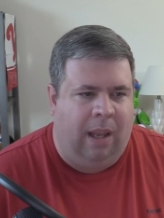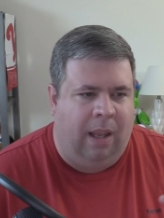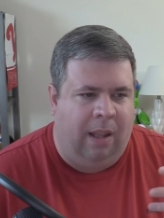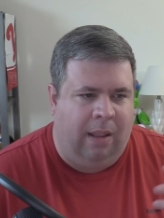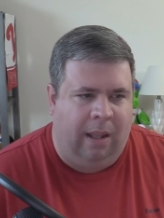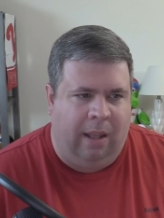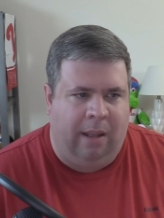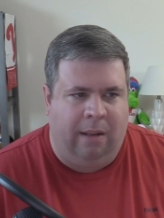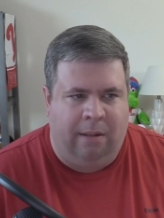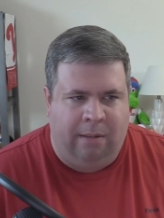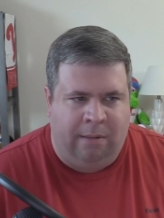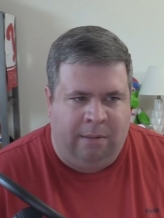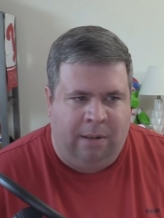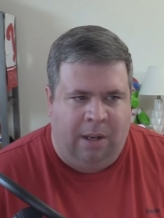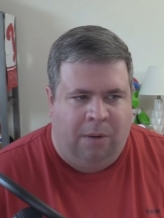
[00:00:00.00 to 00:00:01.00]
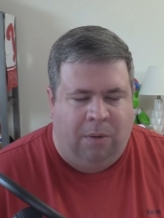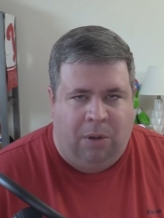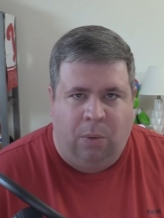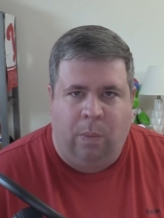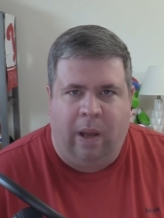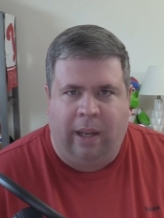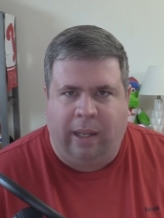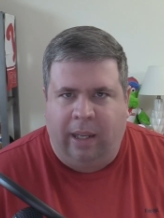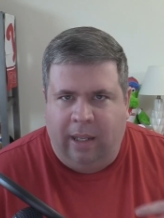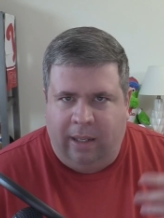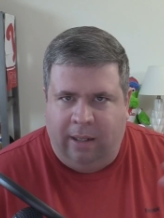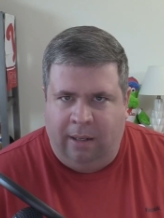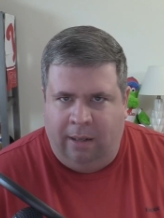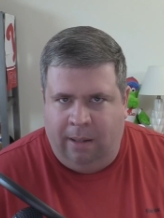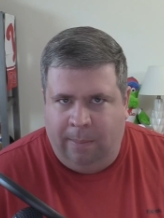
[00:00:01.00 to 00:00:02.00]
and then UI
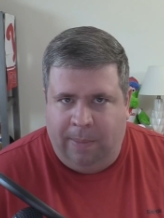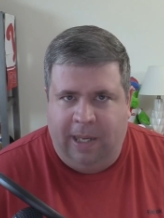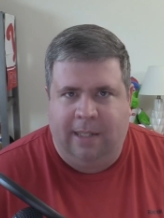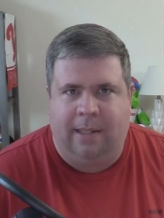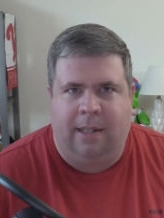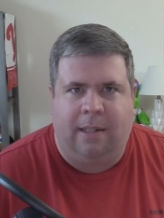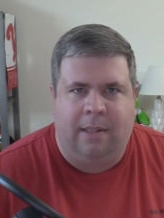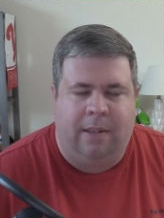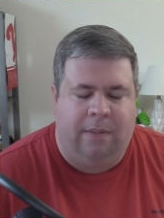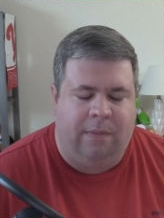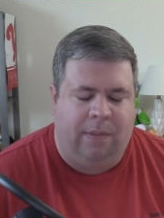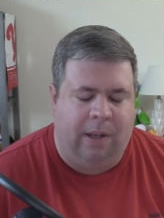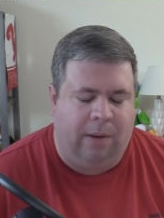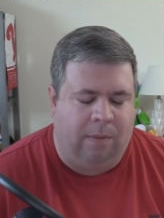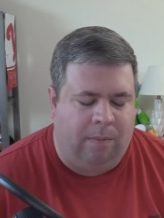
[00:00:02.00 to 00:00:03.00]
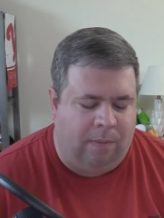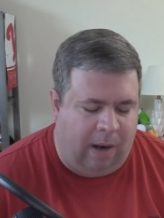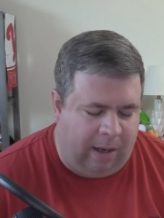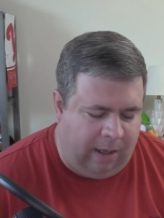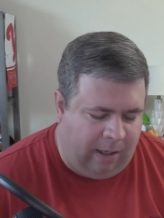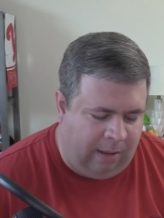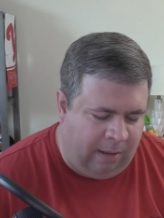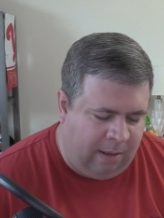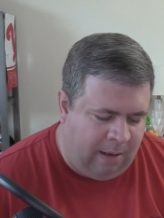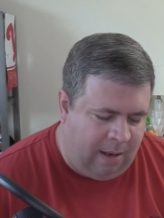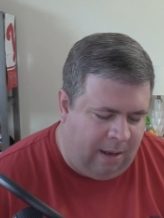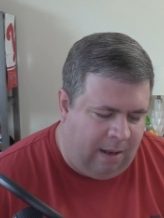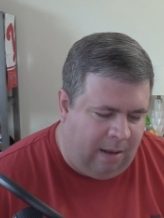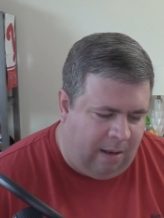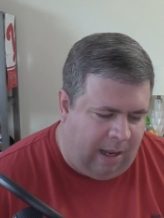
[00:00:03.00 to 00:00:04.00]
kit and the basics of like writing
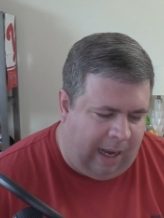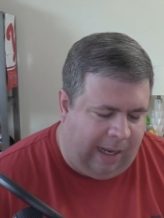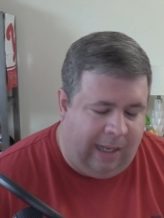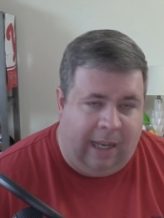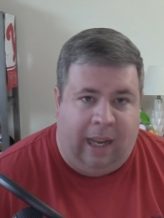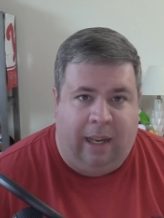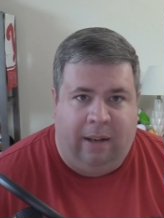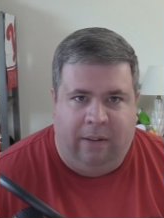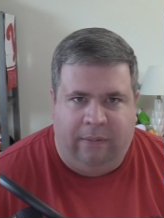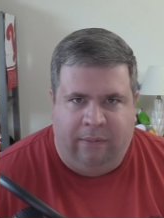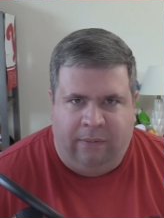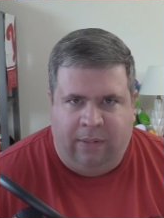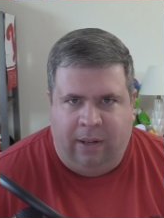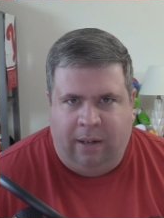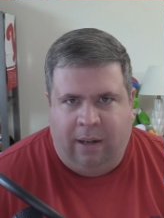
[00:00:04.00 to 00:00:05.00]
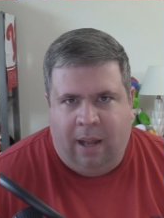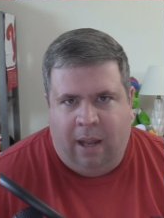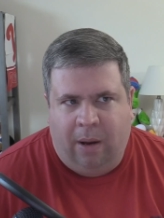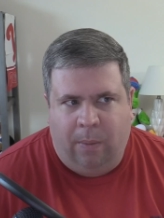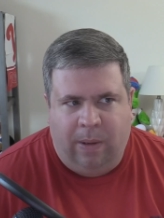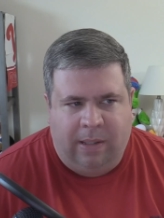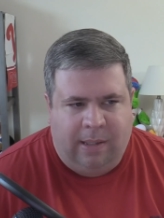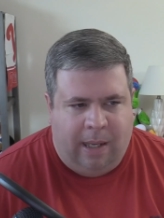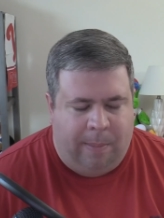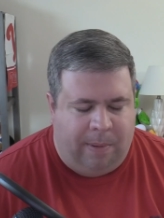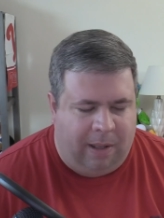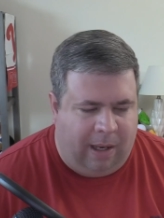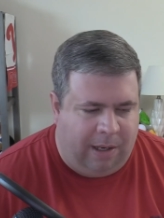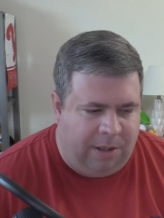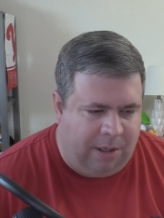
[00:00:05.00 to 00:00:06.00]
a native like iOS
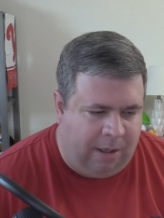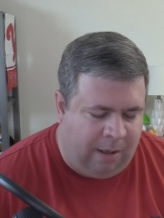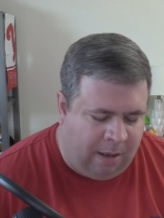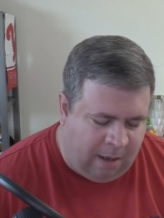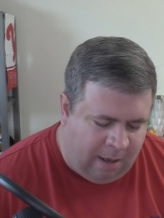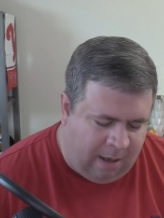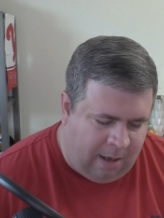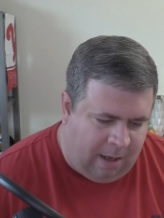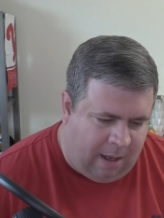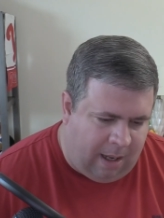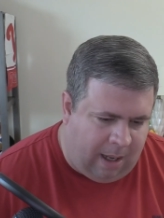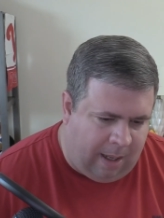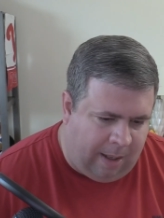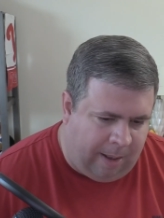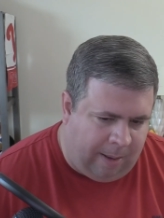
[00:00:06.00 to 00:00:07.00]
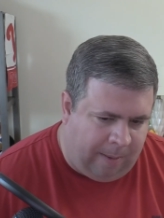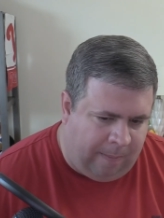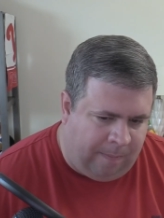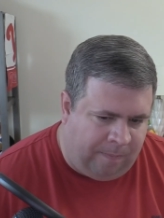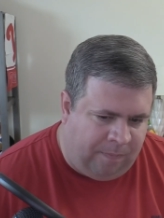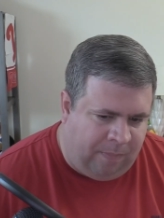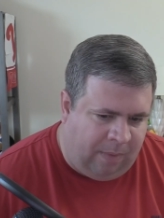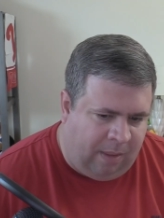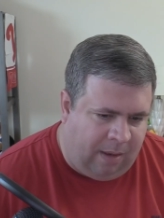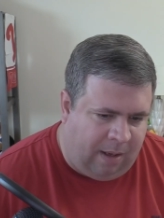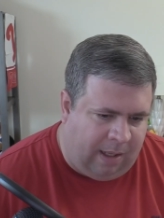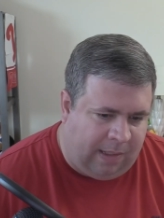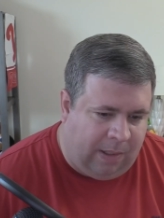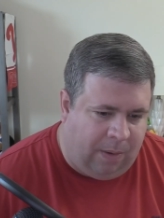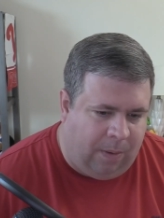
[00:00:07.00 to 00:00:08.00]
application. And
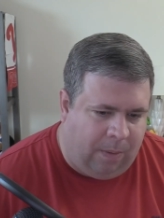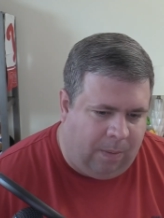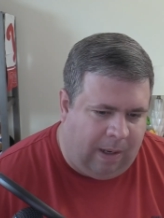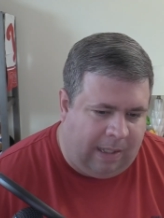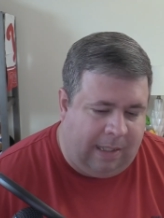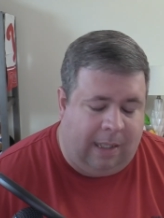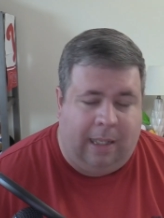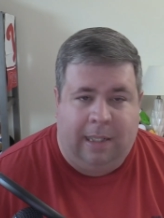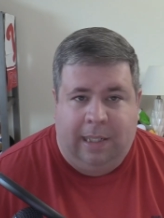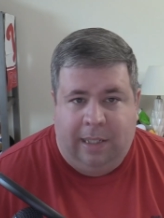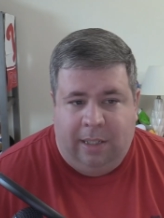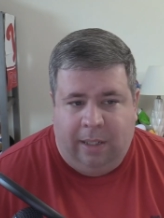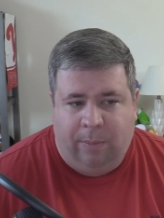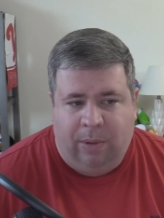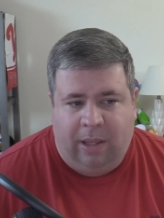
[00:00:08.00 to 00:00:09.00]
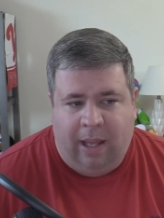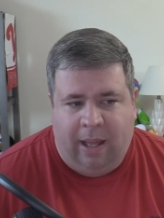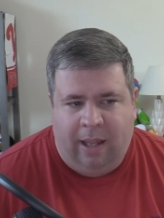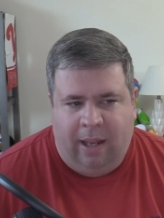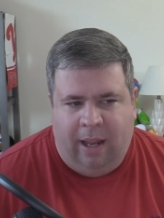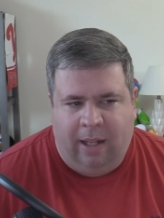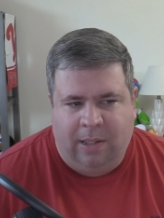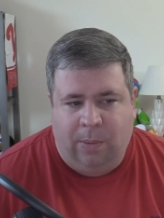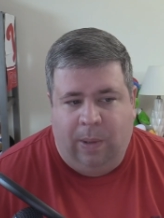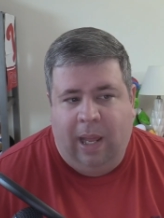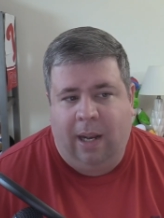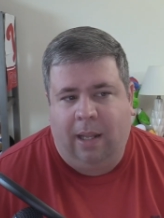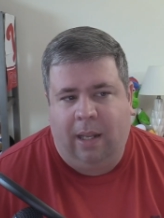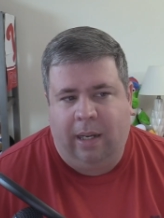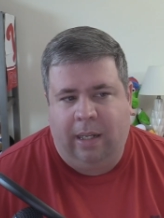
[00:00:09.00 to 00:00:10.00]
so I did a lot of teaching with that, and so we
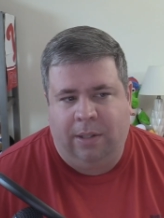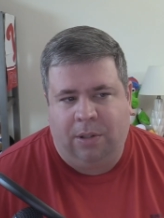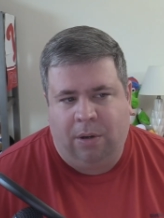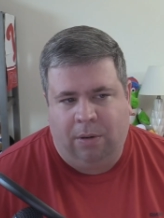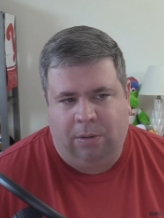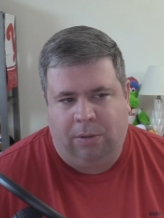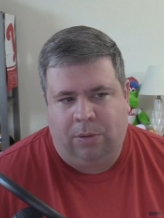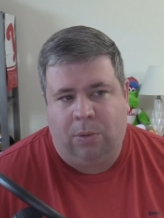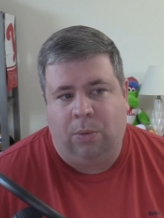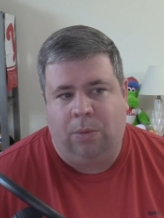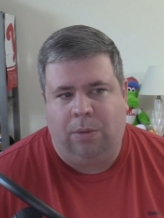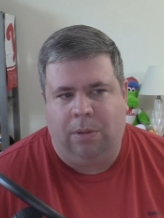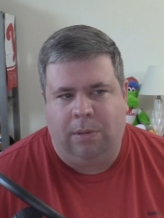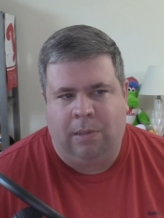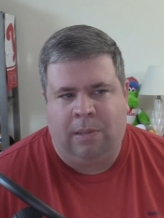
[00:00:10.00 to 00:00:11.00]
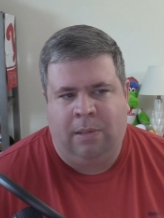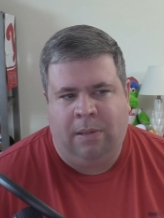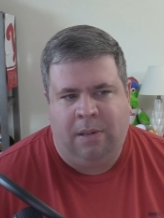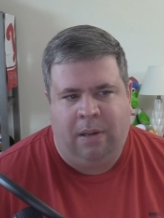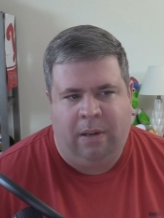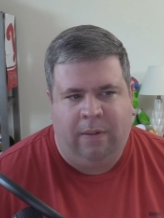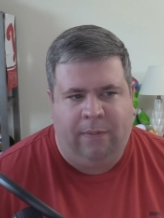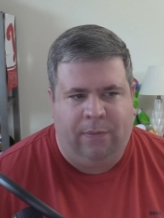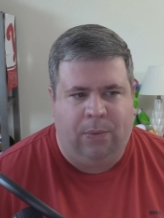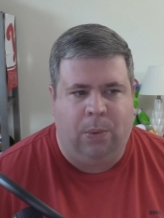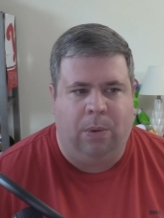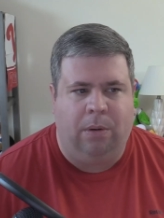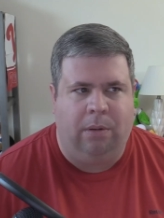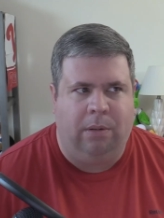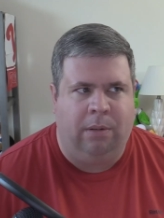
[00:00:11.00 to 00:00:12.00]
had a lot of internal tools
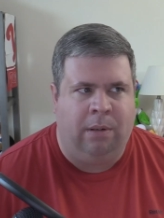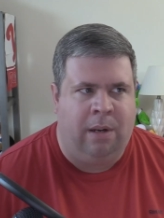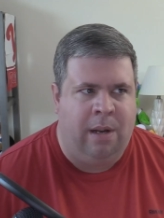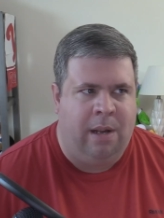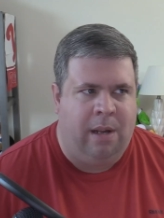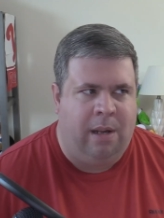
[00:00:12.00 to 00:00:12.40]
for